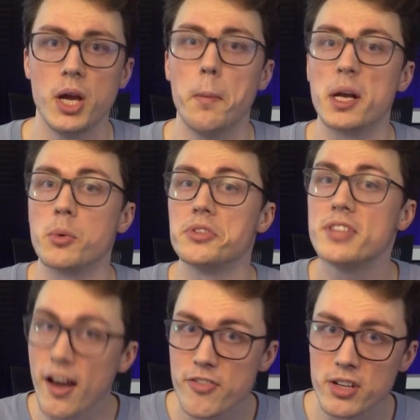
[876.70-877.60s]
but it will
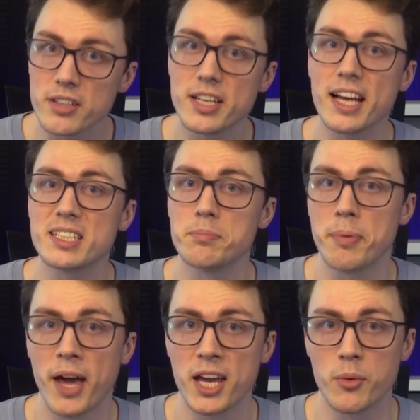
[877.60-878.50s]
definitely take some
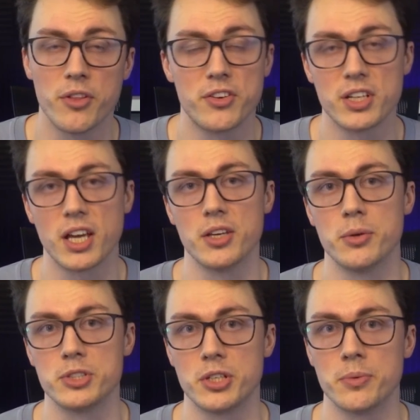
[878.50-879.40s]
playing with to get
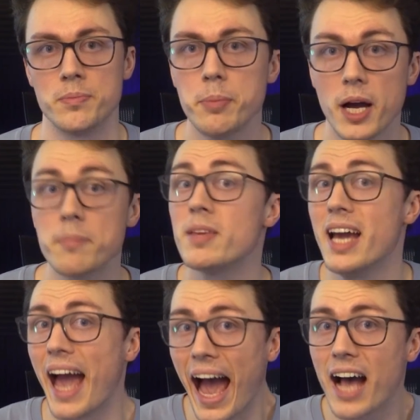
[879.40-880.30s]
used to. But
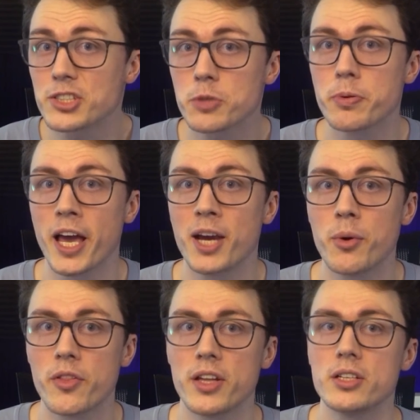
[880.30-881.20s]
as you're playing
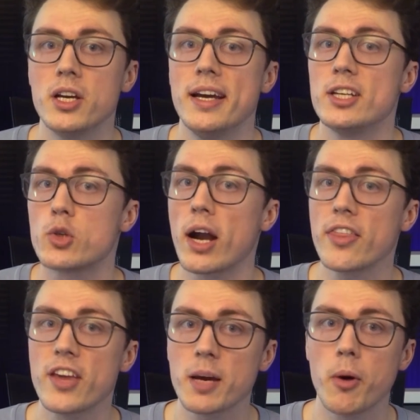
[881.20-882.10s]
with it, try to
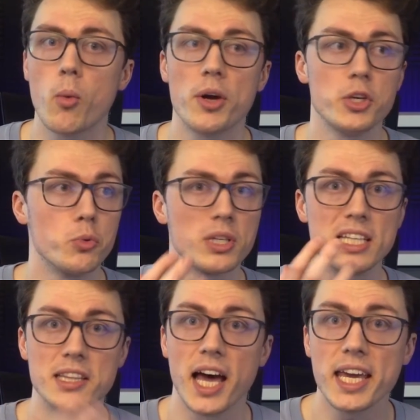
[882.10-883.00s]
think about what you
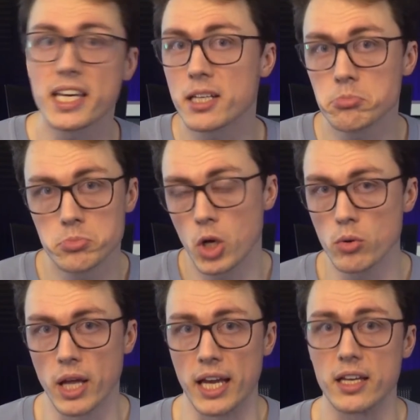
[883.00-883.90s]
really like and don't
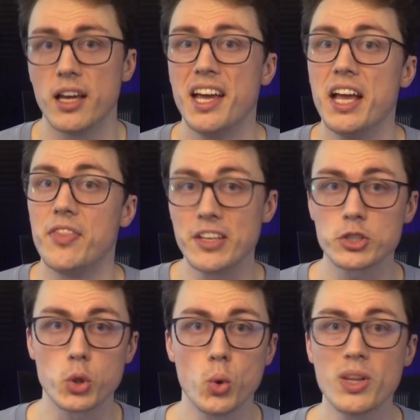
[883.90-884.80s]
like. This
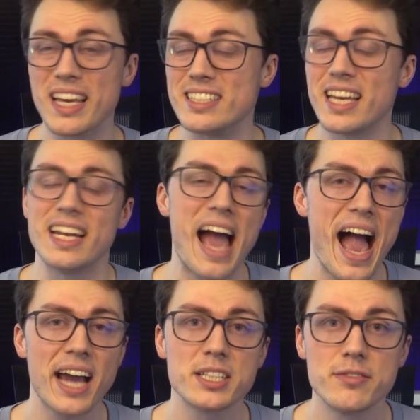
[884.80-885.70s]
tool is in
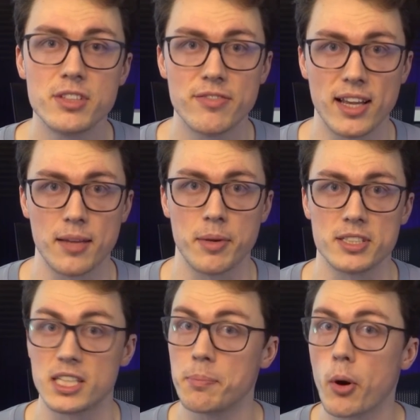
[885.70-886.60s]
active development,
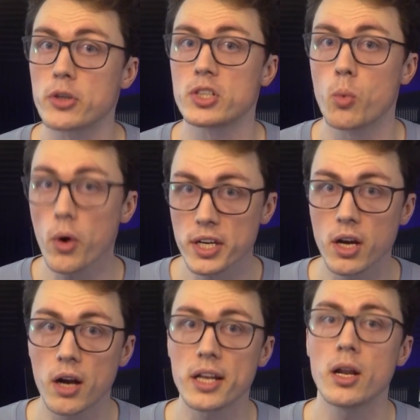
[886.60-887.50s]
and the person working
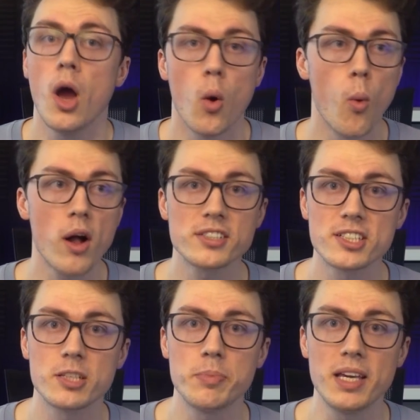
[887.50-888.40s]
on it wants it
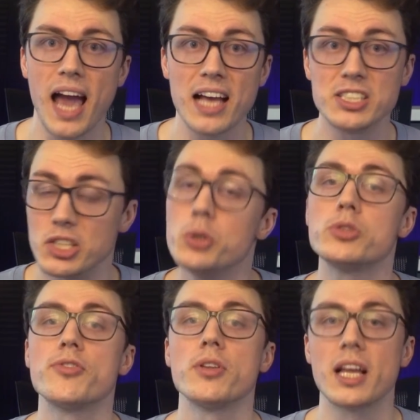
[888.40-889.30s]
to be as
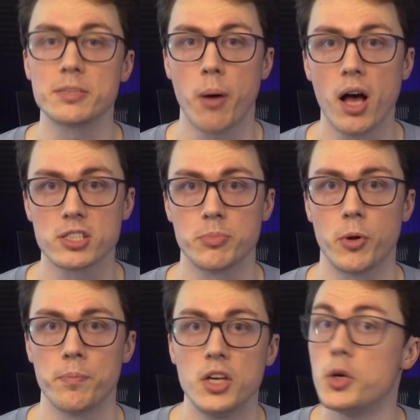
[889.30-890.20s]
useful as possible.
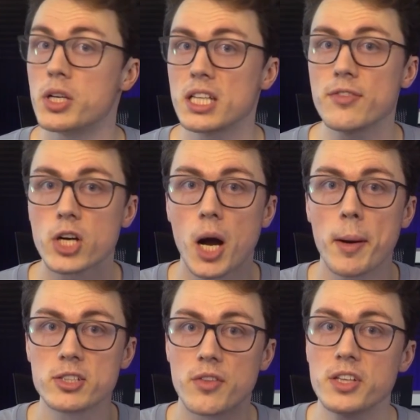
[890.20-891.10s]
You can leave a
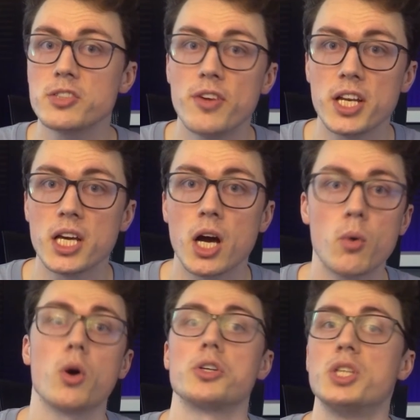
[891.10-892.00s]
comment on this video
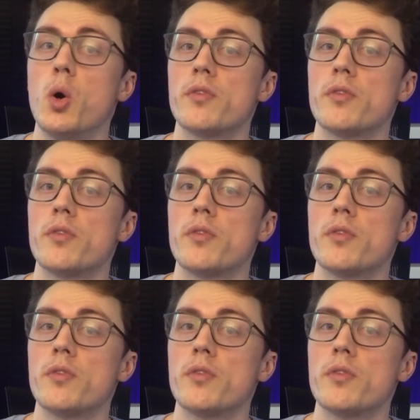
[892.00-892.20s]
or go